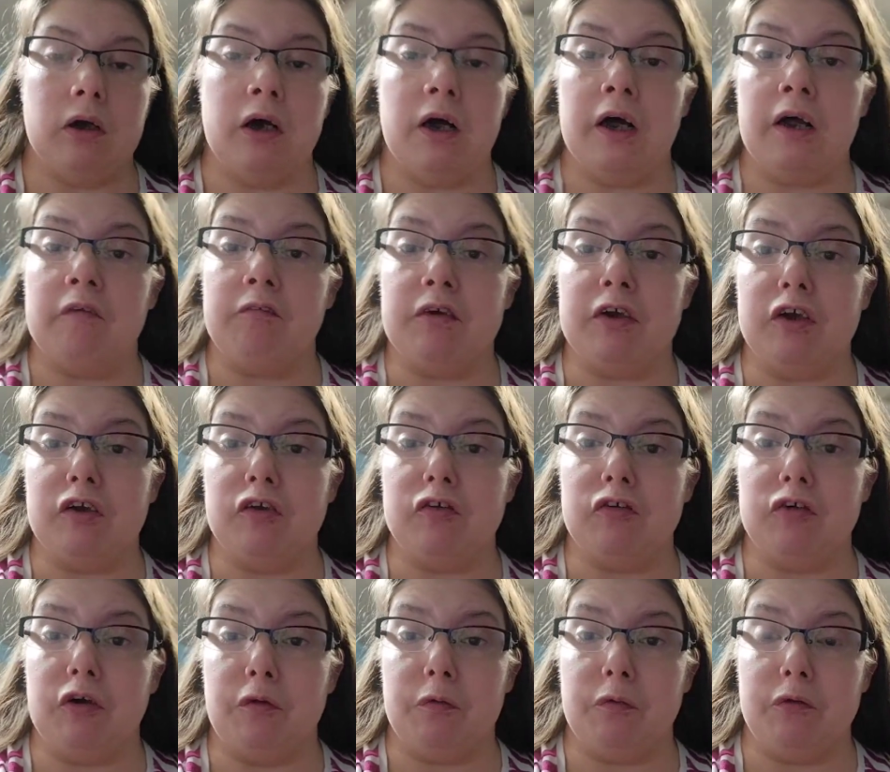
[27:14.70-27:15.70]
I
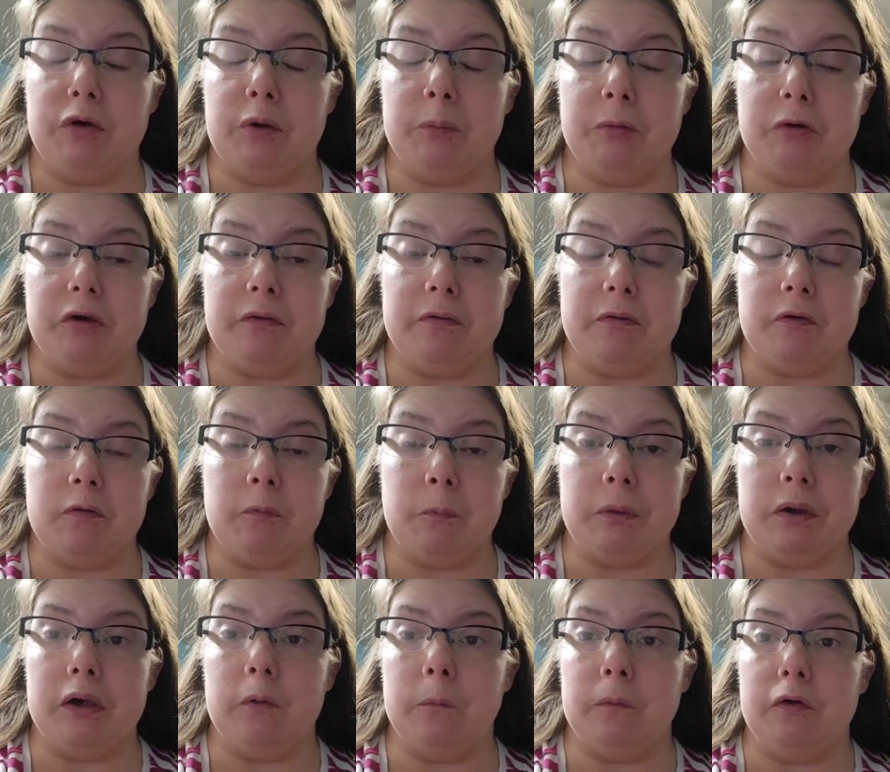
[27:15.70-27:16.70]
finished 3 books this
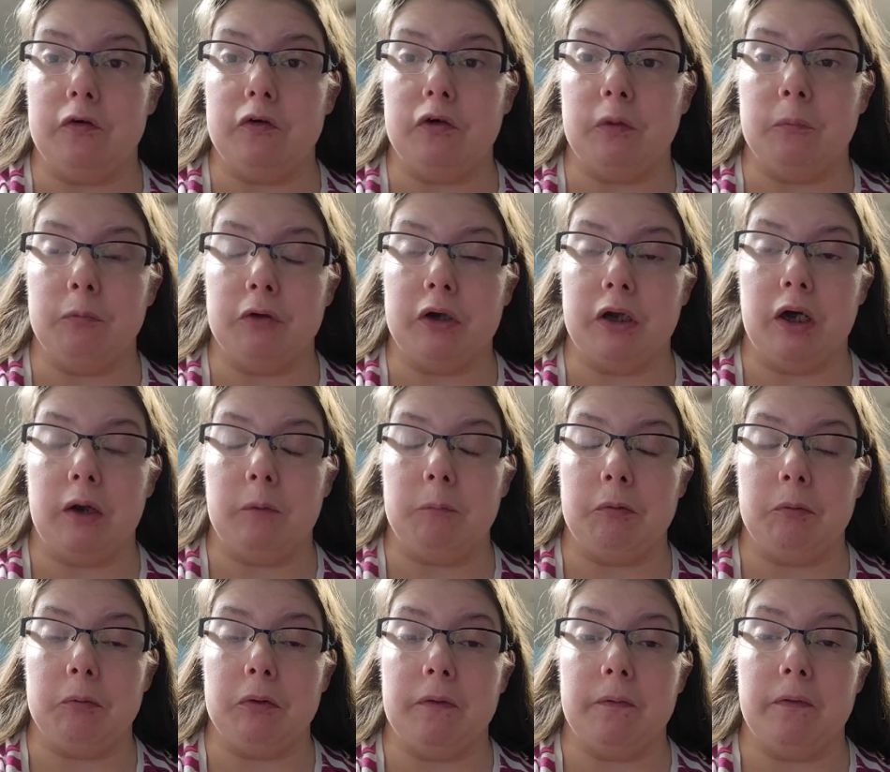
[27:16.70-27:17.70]
week, which I'm pretty happy
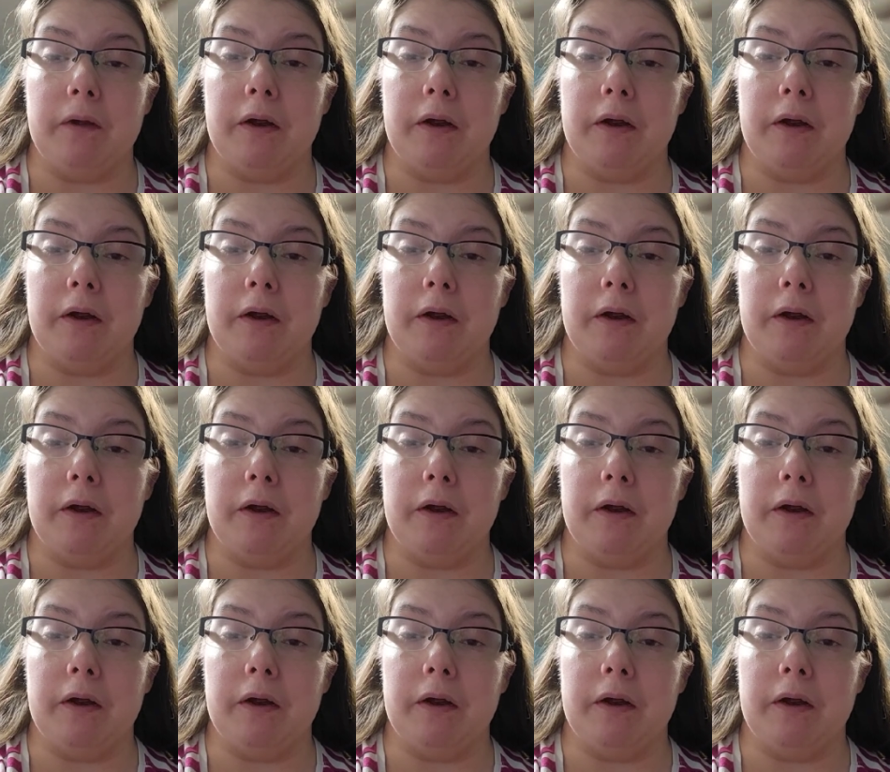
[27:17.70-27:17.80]
with.